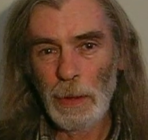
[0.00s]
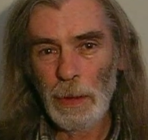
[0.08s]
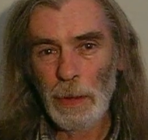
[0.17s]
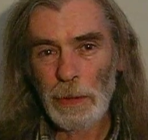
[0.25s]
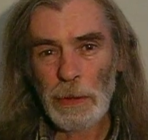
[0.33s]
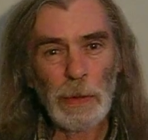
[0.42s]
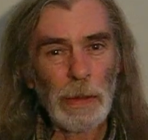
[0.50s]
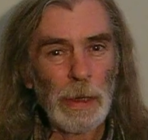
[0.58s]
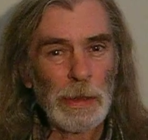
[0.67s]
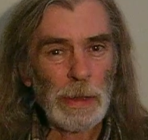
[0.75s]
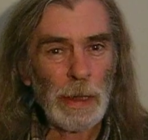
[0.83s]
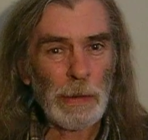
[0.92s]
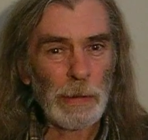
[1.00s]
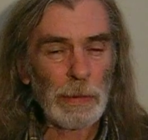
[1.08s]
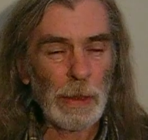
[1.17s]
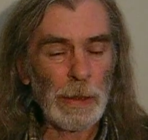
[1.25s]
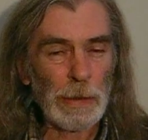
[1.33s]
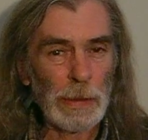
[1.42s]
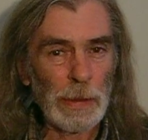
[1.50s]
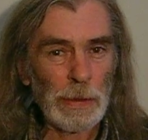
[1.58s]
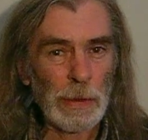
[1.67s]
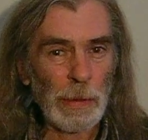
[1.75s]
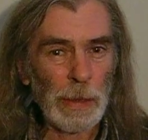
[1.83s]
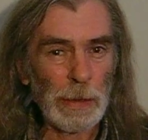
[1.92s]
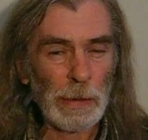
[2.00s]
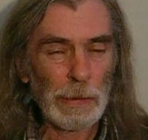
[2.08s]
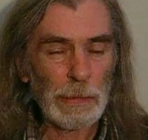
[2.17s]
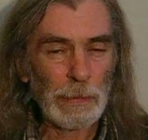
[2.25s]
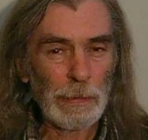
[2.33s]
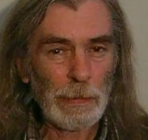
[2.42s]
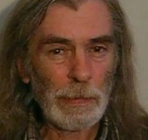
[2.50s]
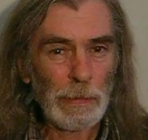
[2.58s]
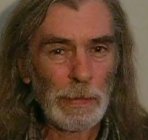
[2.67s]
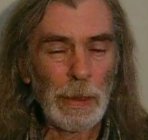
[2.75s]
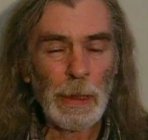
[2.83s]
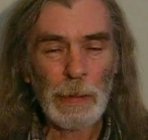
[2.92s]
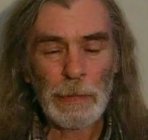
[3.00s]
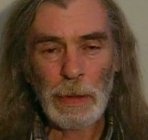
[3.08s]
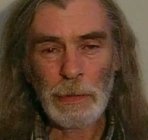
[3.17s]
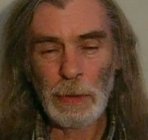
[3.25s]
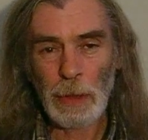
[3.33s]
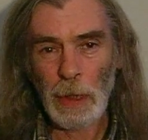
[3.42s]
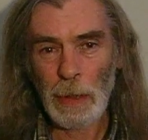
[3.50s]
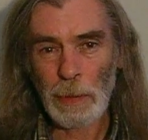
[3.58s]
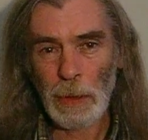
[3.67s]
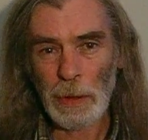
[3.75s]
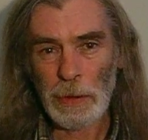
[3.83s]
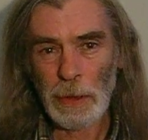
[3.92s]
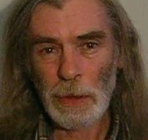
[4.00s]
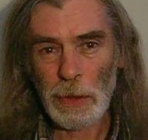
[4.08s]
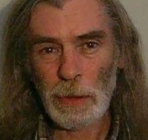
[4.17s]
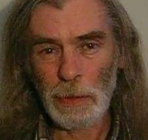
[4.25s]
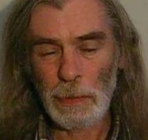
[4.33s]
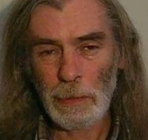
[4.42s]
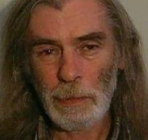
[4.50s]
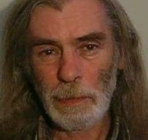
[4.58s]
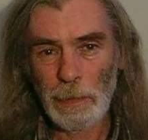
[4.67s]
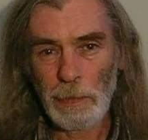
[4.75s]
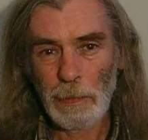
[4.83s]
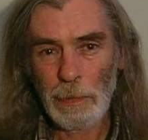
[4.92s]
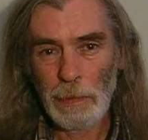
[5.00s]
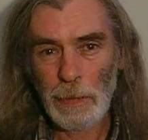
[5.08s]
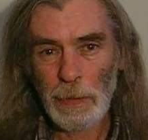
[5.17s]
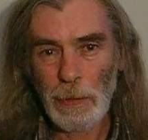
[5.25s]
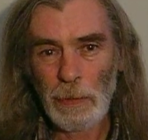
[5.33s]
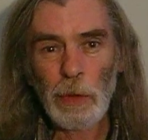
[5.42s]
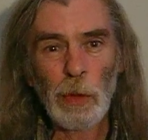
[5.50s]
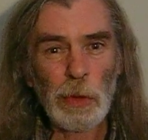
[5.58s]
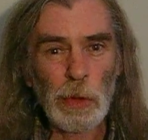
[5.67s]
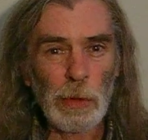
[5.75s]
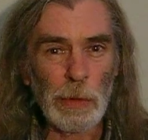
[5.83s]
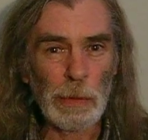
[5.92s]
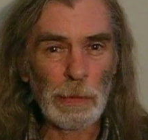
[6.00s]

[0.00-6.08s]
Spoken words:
So their sacrifice is great. They have given up ascension for you.